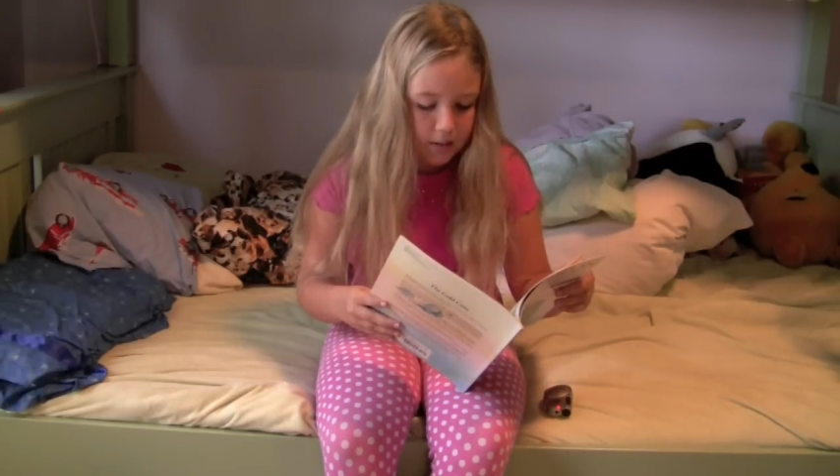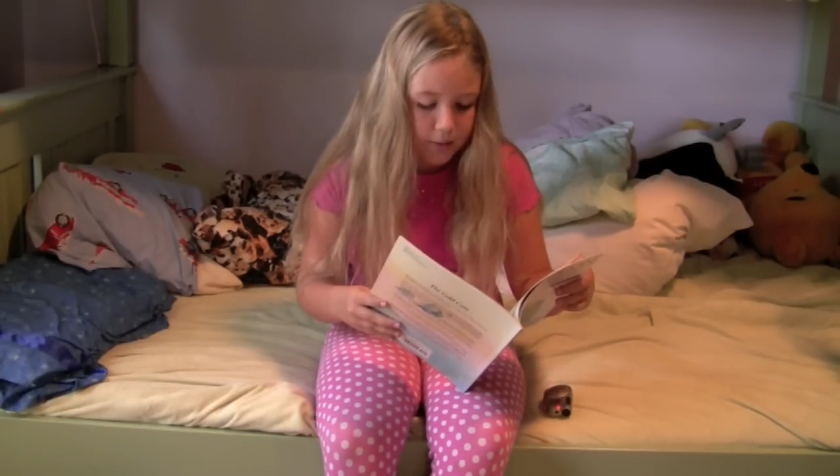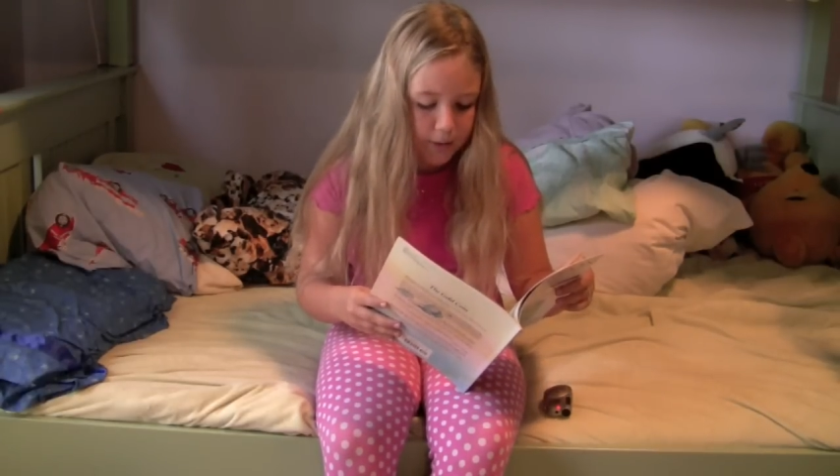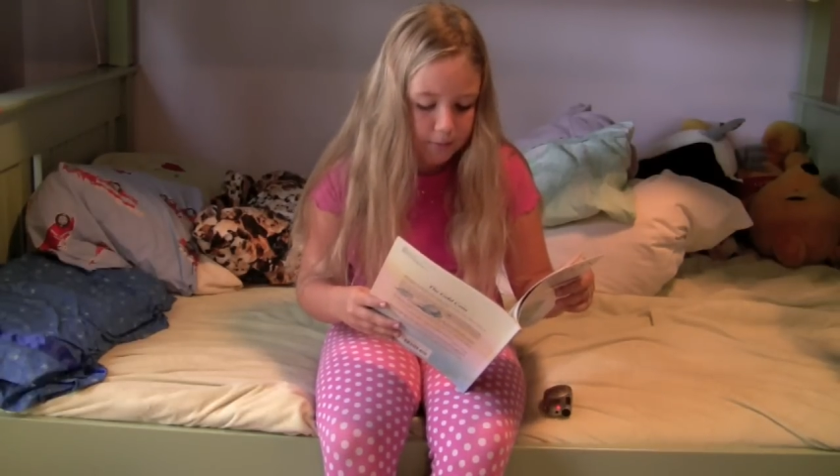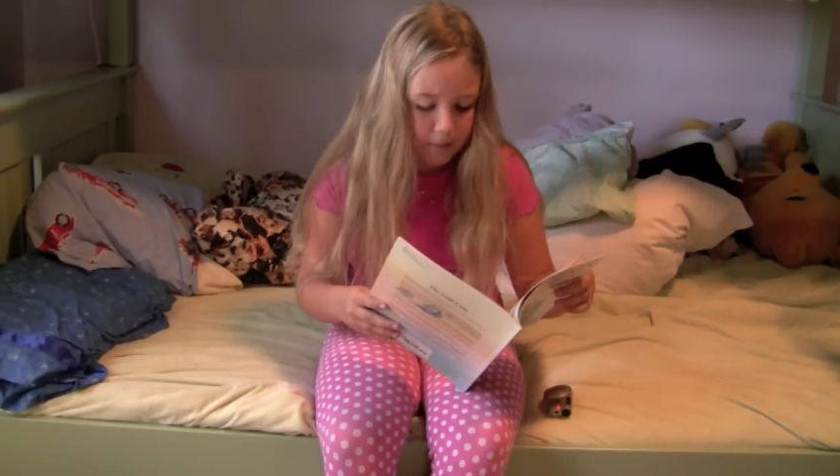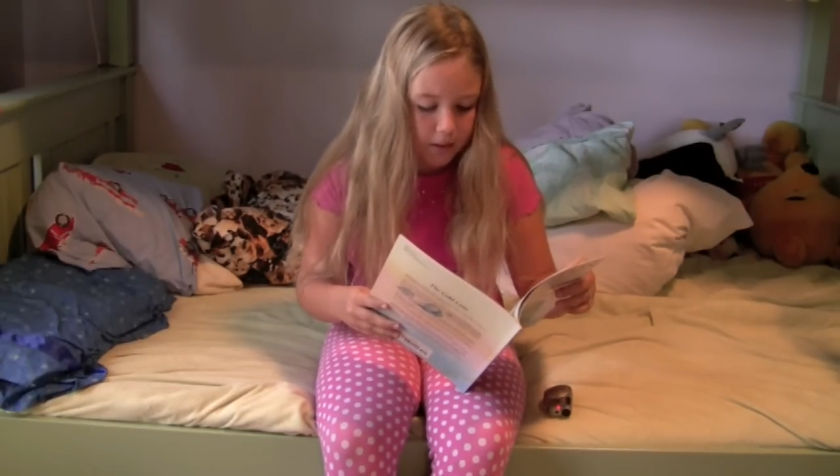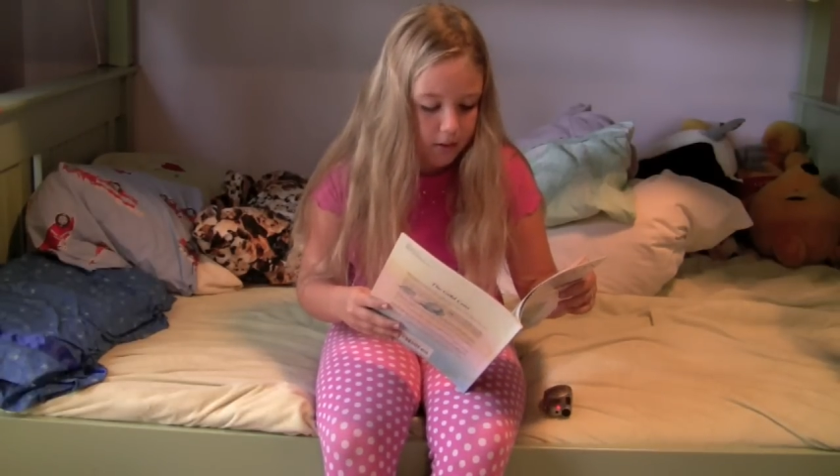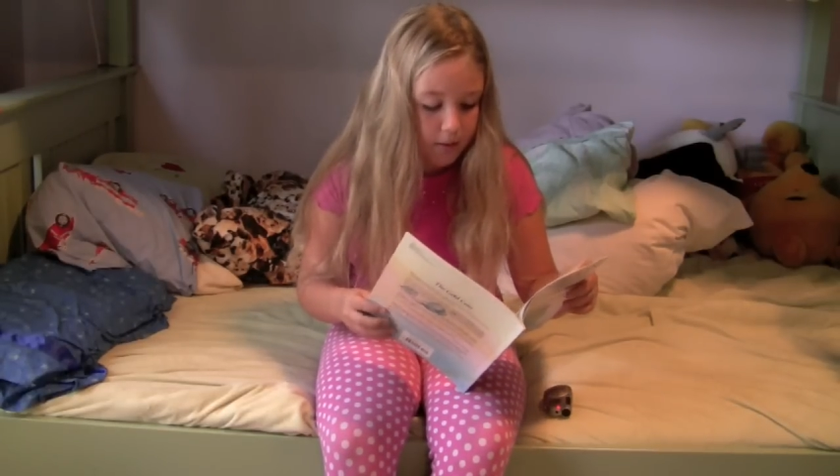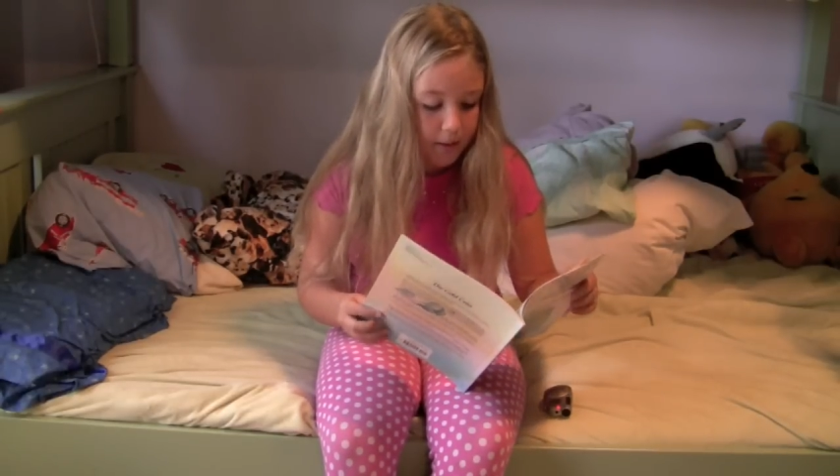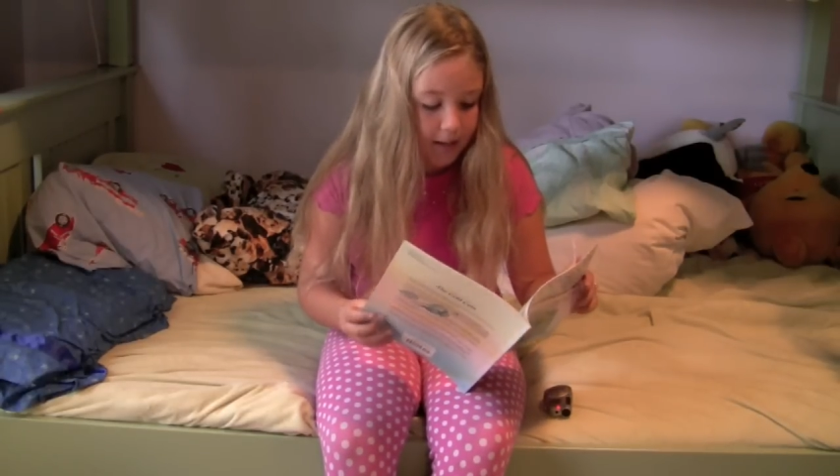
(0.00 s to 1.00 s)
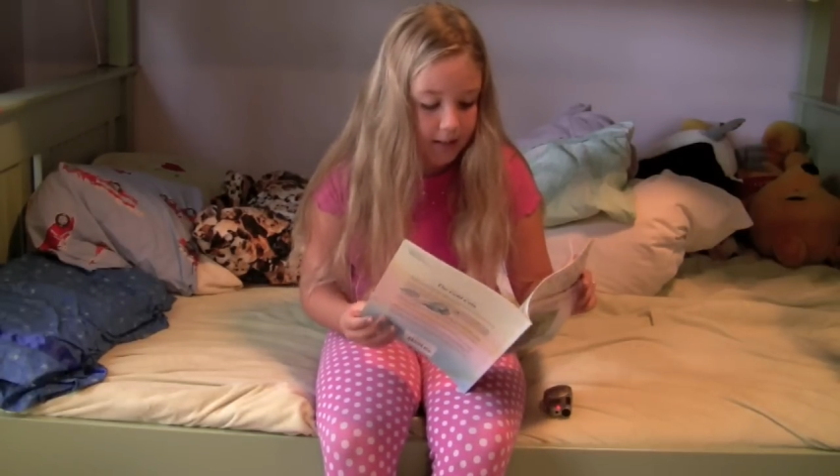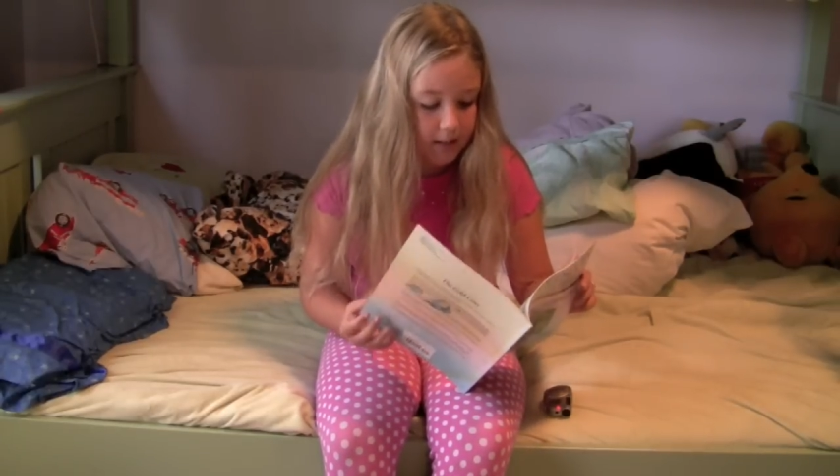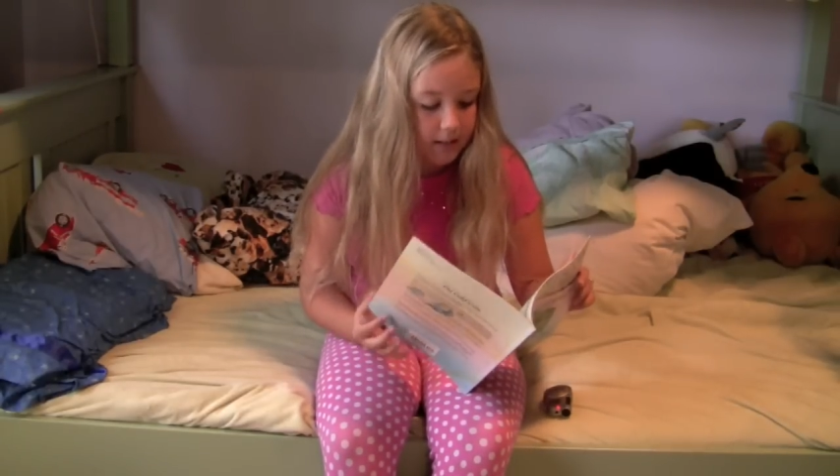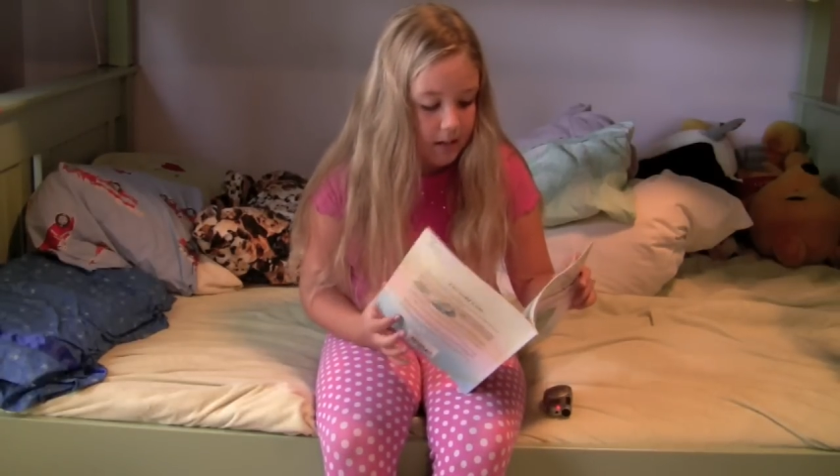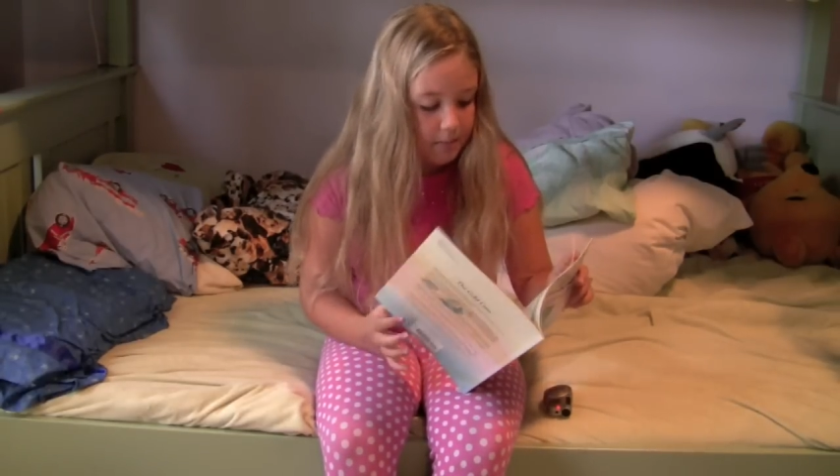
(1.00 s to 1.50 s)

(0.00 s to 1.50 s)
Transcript: The thief muttered, Thanks,